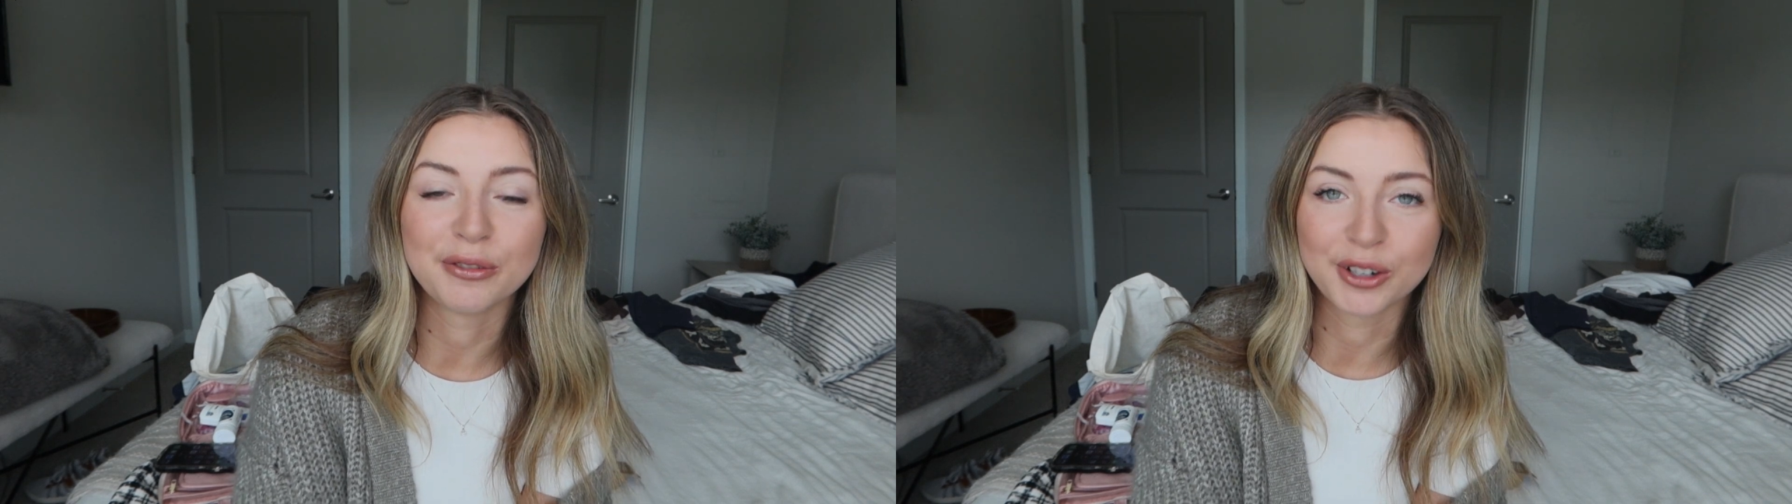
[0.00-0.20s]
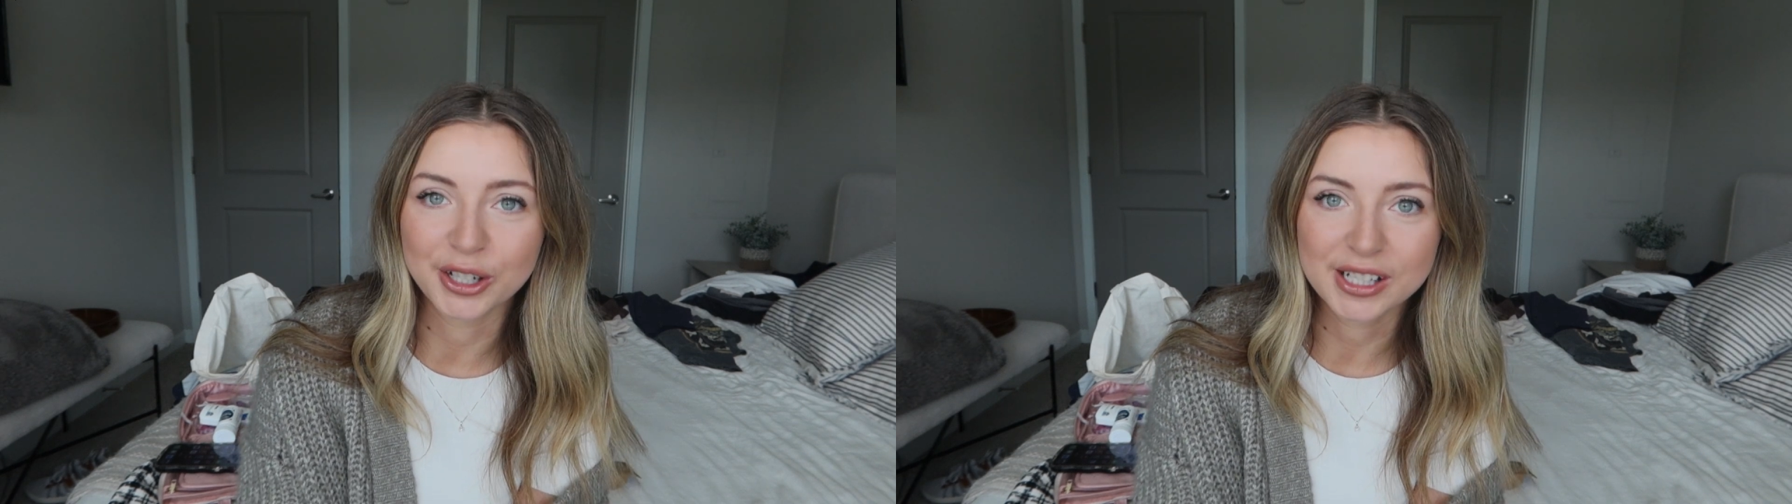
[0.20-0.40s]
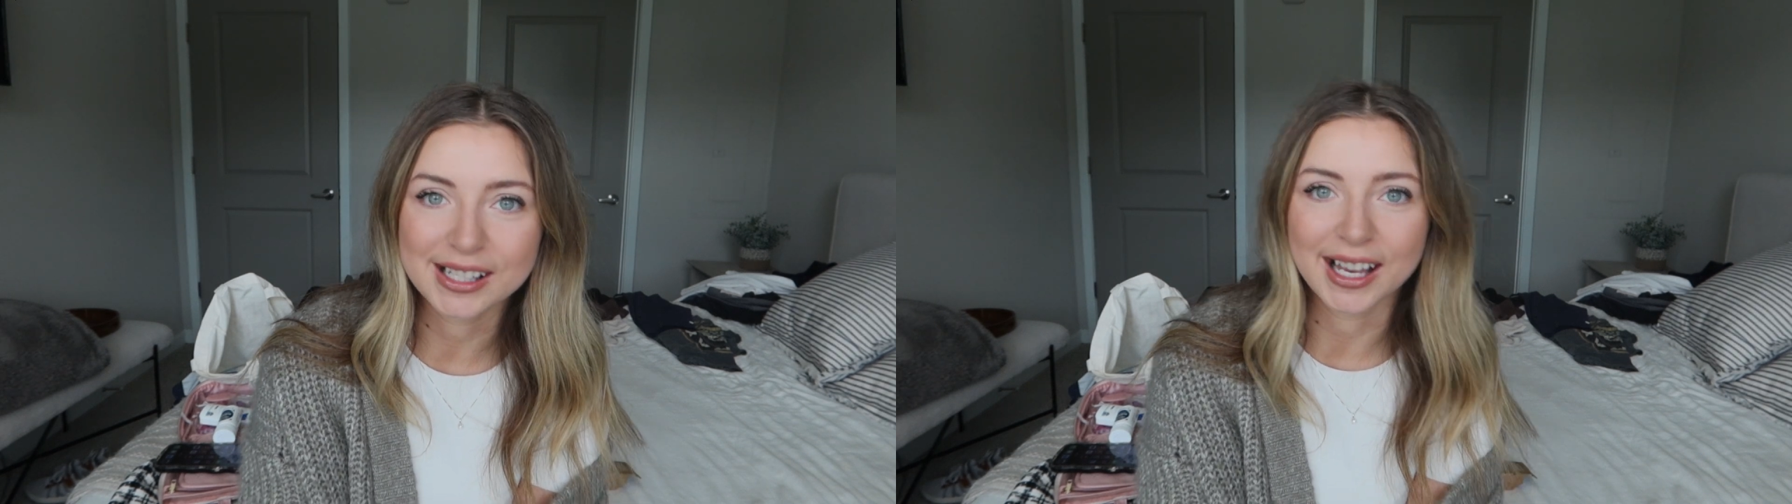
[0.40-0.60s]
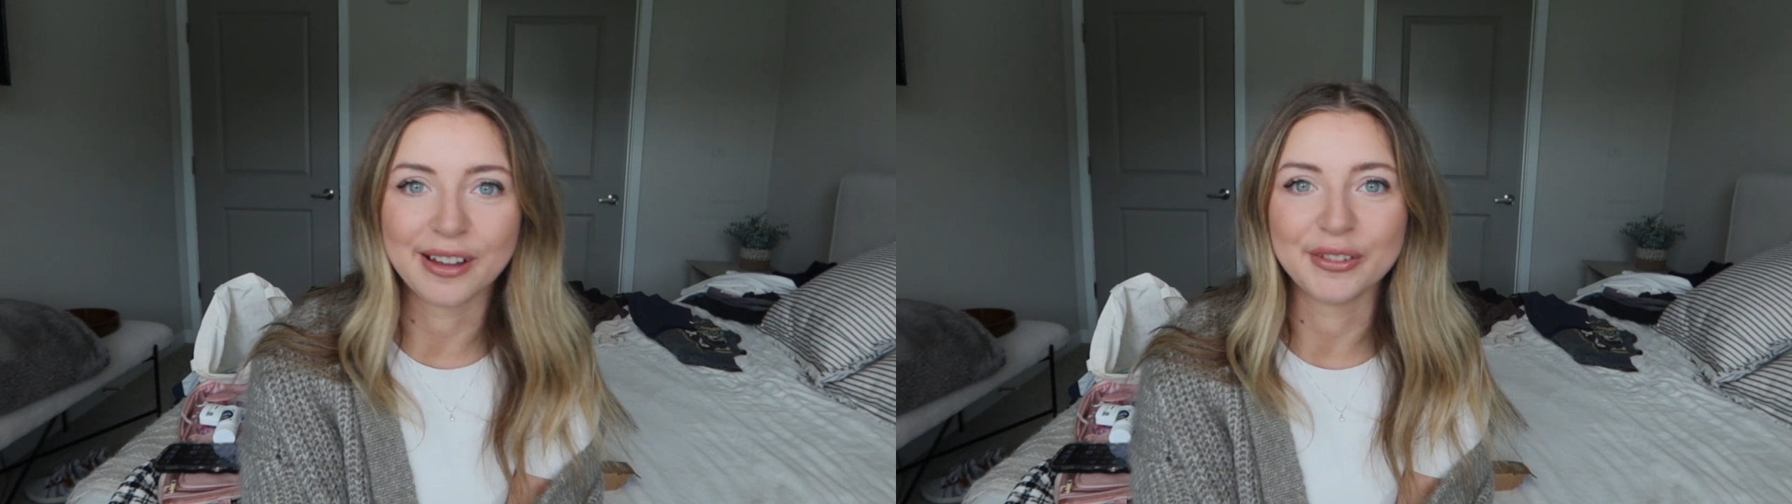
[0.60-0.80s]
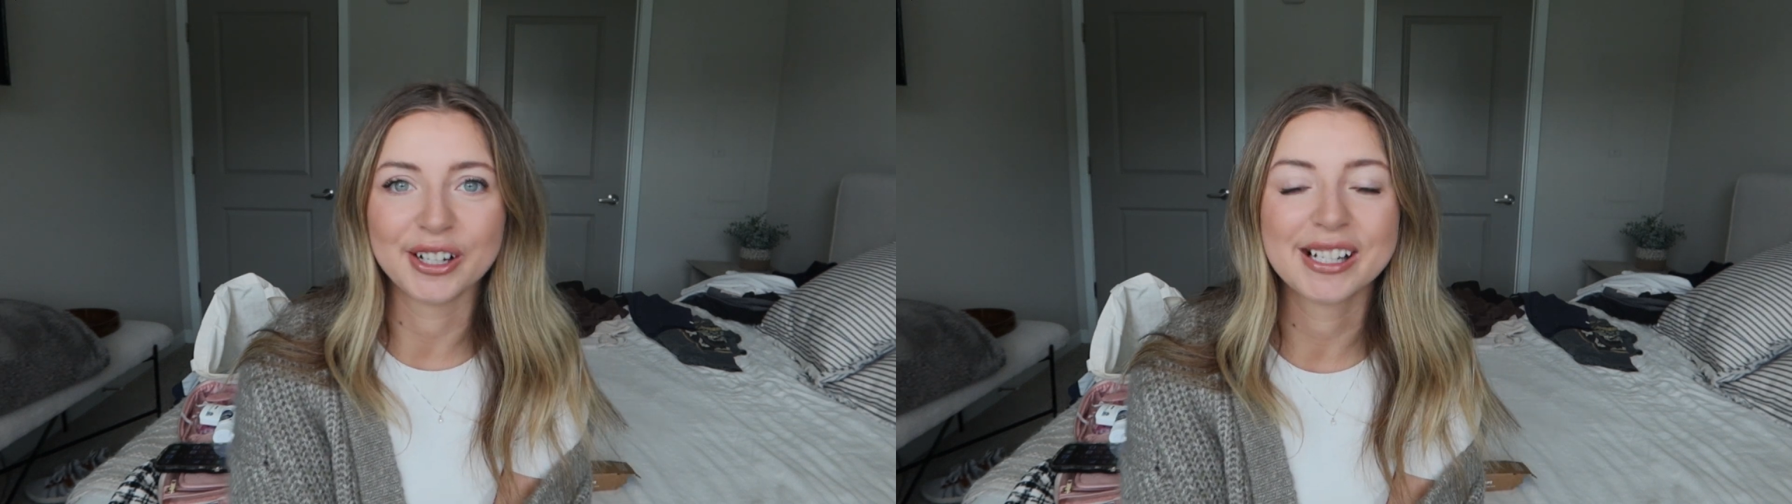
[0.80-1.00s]
first
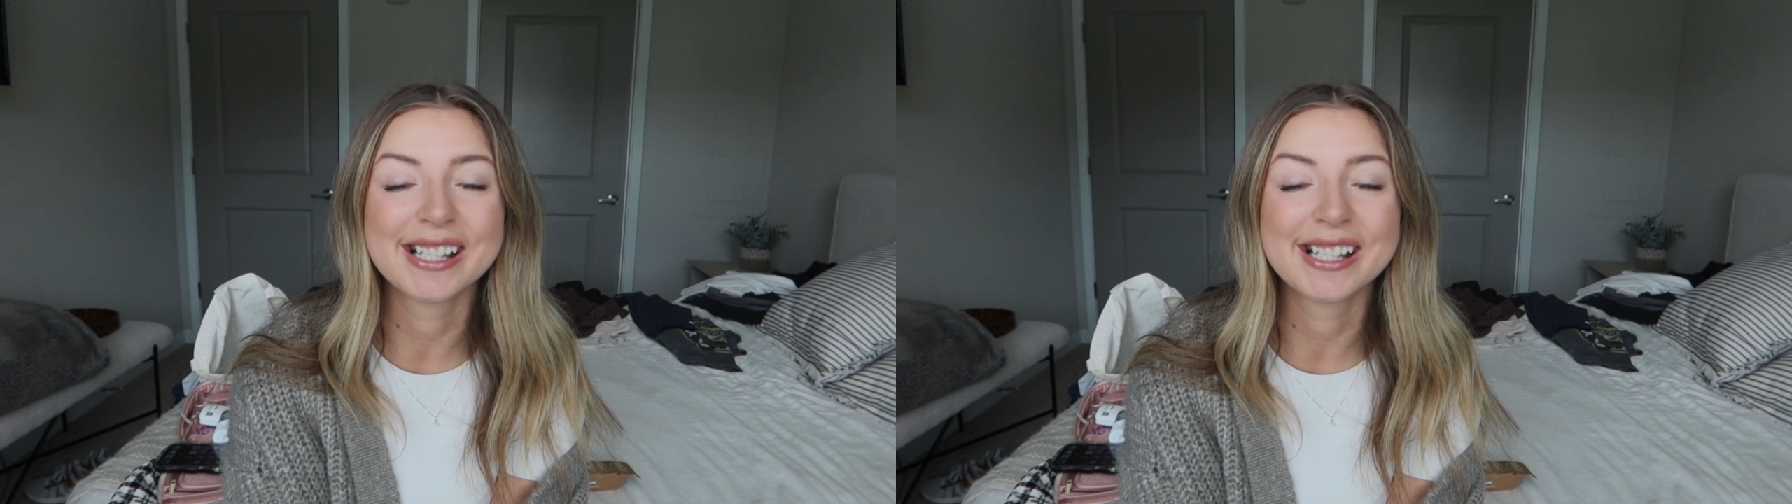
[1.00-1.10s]
ever